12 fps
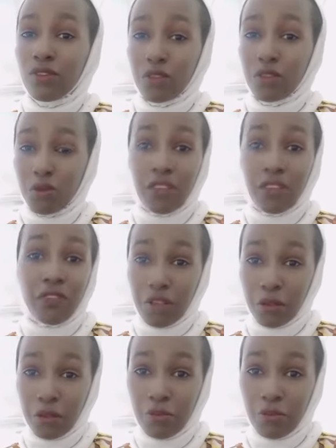She was a
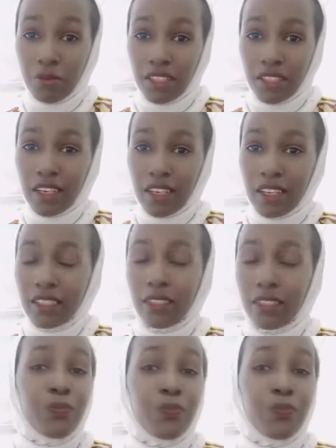very bright lady,